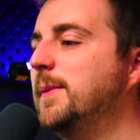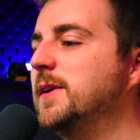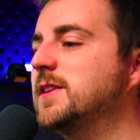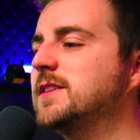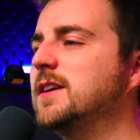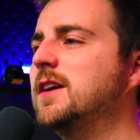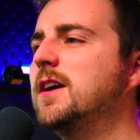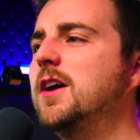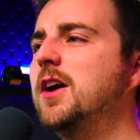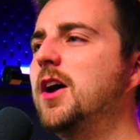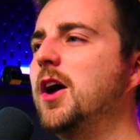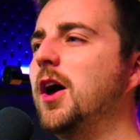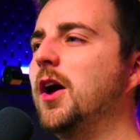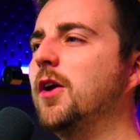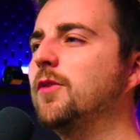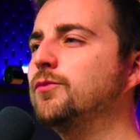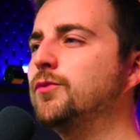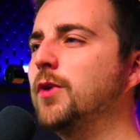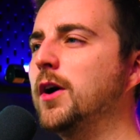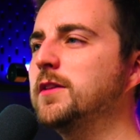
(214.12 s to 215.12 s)
But
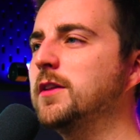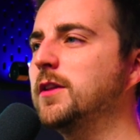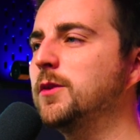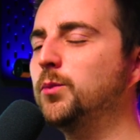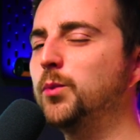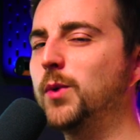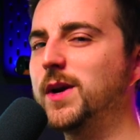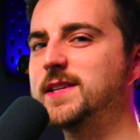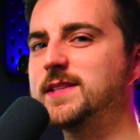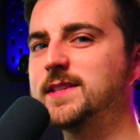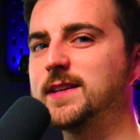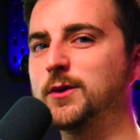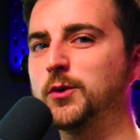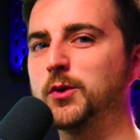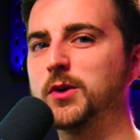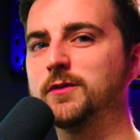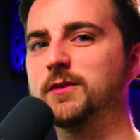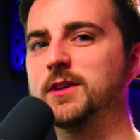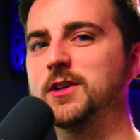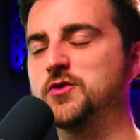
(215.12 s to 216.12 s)
rather than wasting
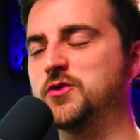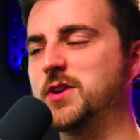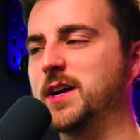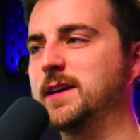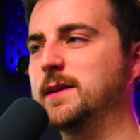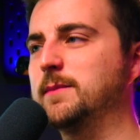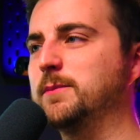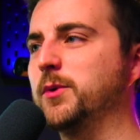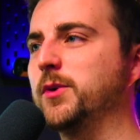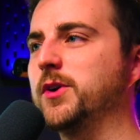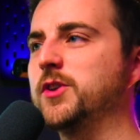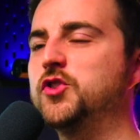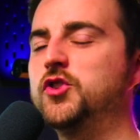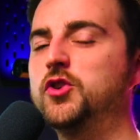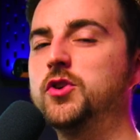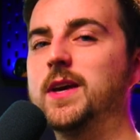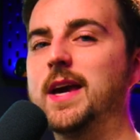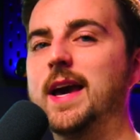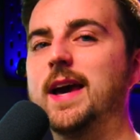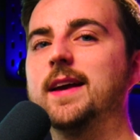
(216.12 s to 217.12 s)
all of these tracking points,
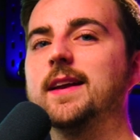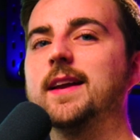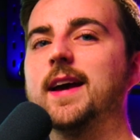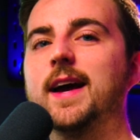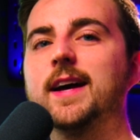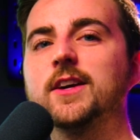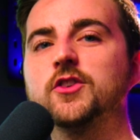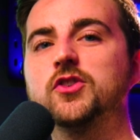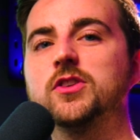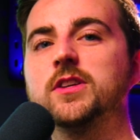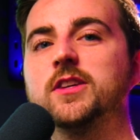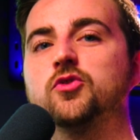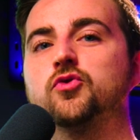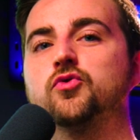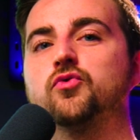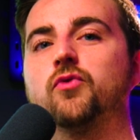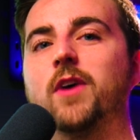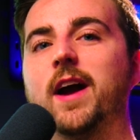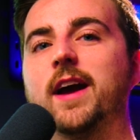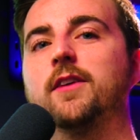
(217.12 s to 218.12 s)
you can actually
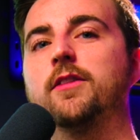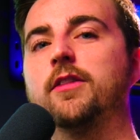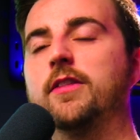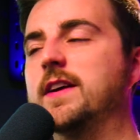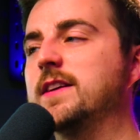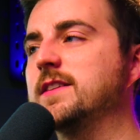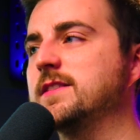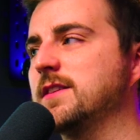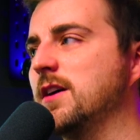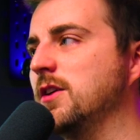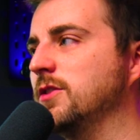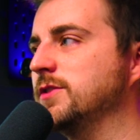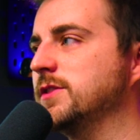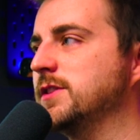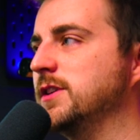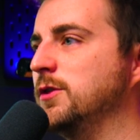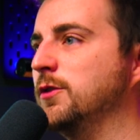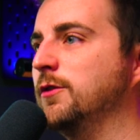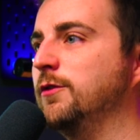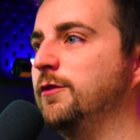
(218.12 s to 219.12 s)
track things
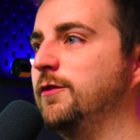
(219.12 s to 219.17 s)
onto your